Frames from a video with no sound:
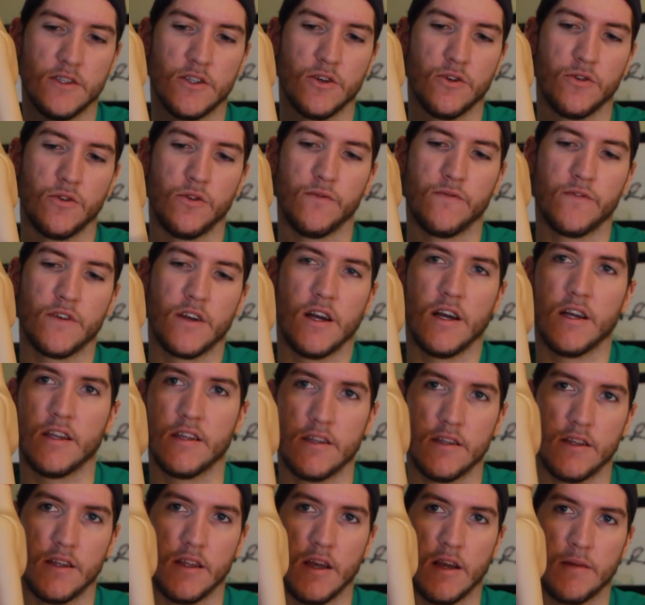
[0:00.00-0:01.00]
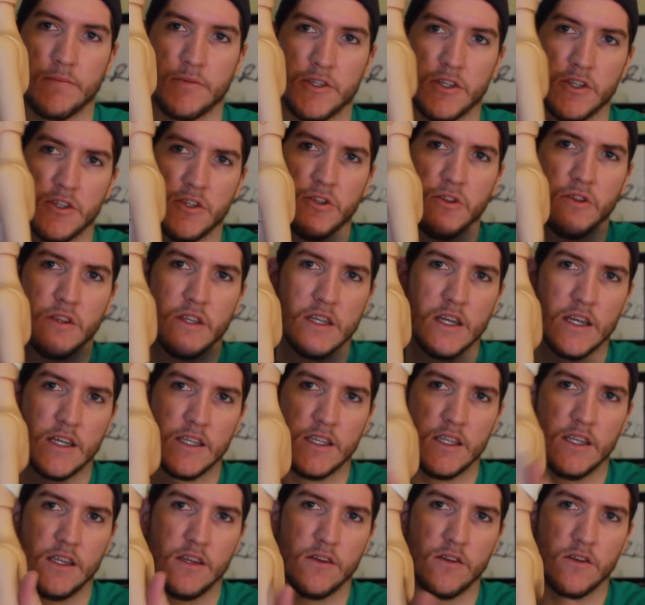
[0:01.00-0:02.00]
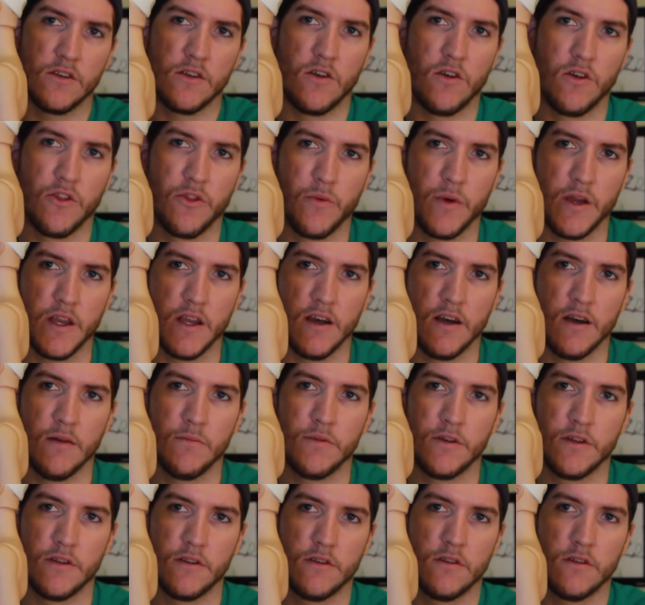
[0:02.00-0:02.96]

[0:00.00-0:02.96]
so you've got the option to the 90 and all the way up.